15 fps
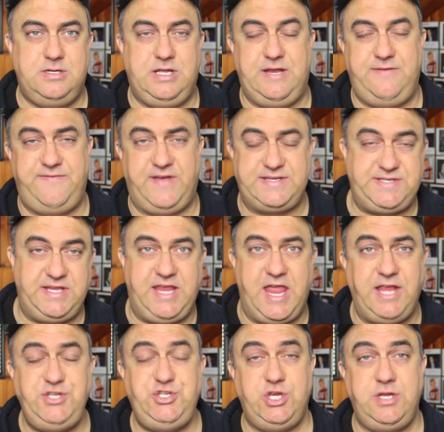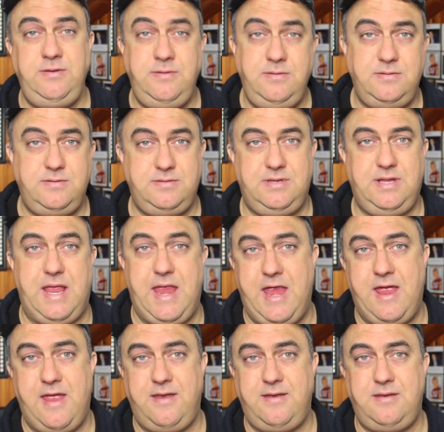investigation,
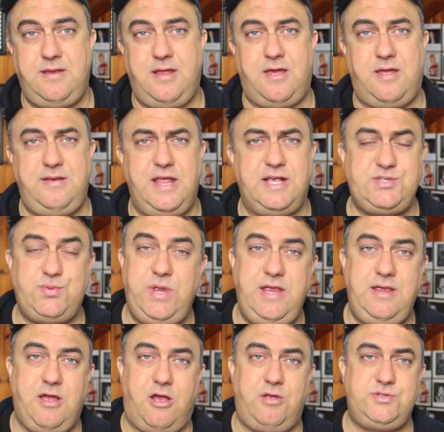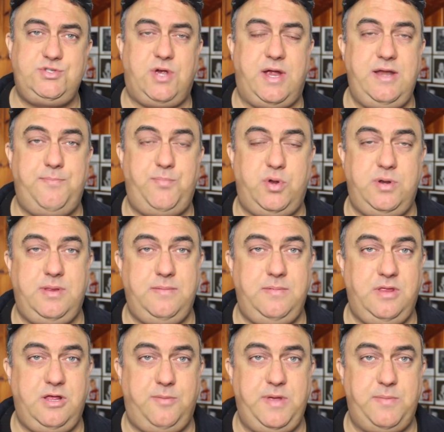and uh, next week I'll try to put a
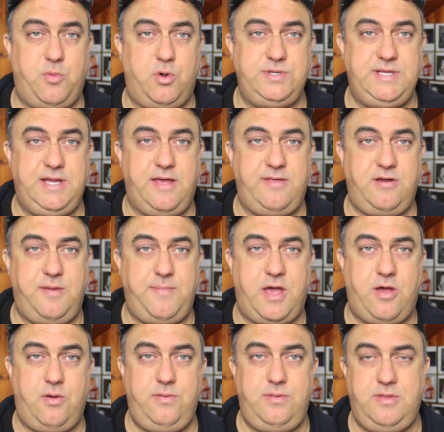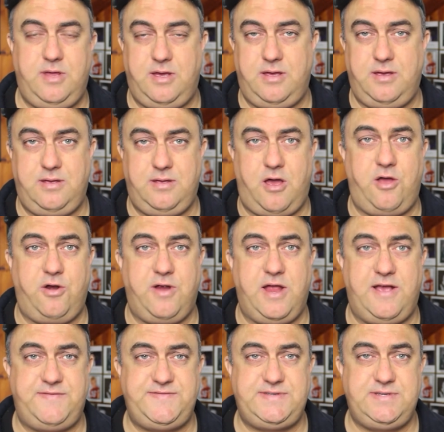little bit more together about the
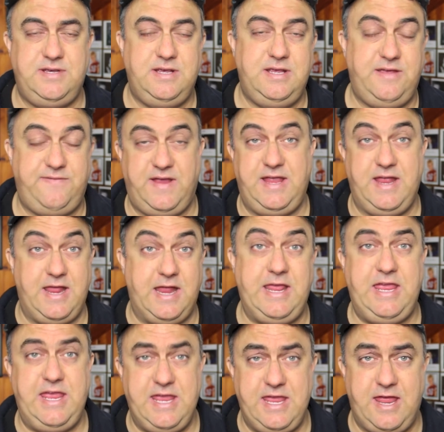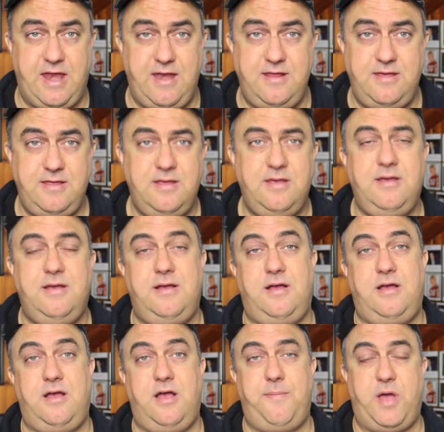autographs if I get any in,
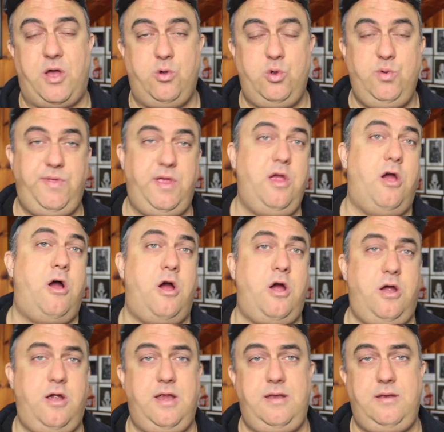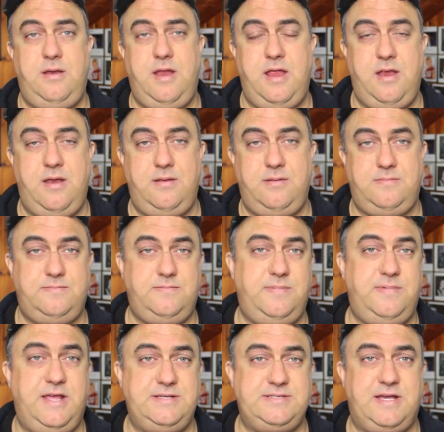uh, about who they are and, and
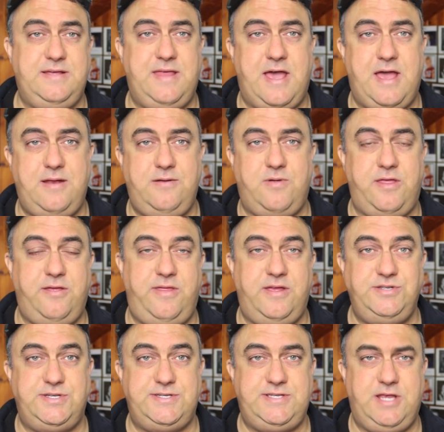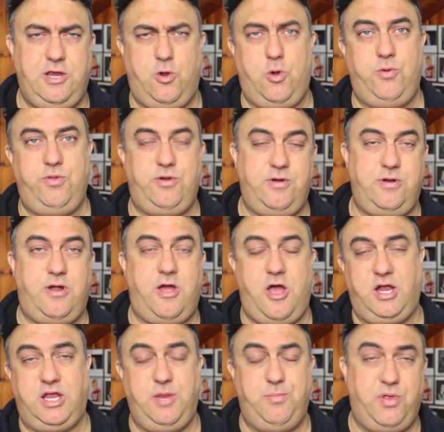things like that, rather than just saying, oh, they're a
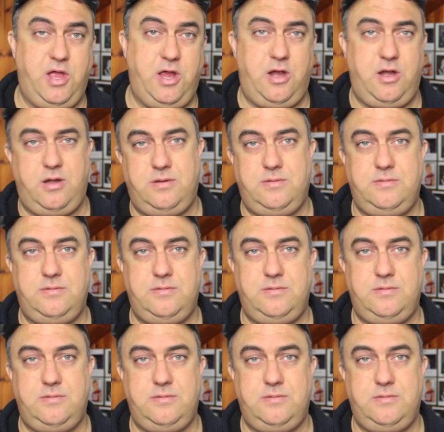hockey player.